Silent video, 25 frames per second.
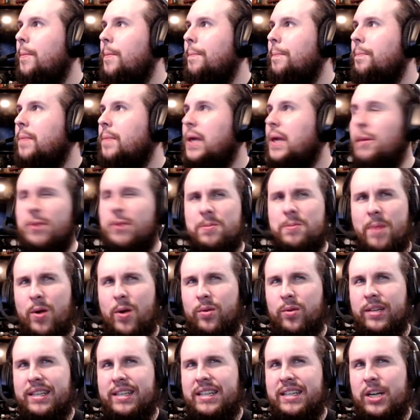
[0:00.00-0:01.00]
he was my
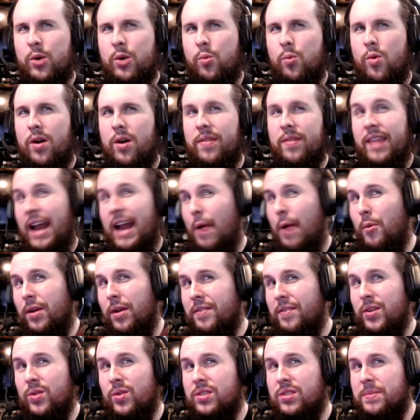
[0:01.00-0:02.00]
only tier 1 that I would have
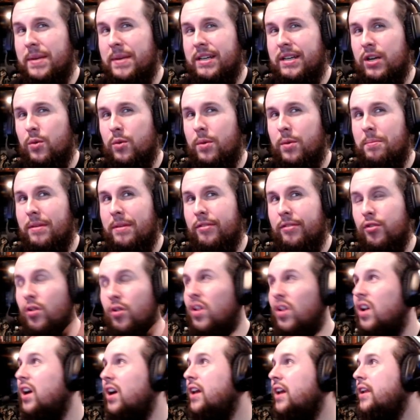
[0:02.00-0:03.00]
used my tier 1 Mithril
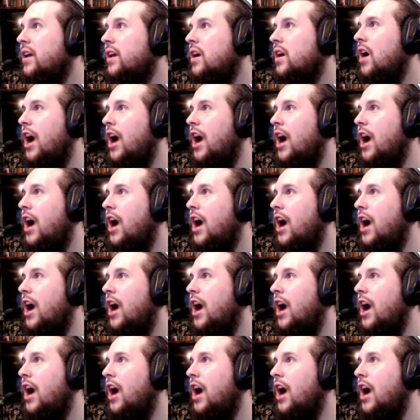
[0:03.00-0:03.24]
on.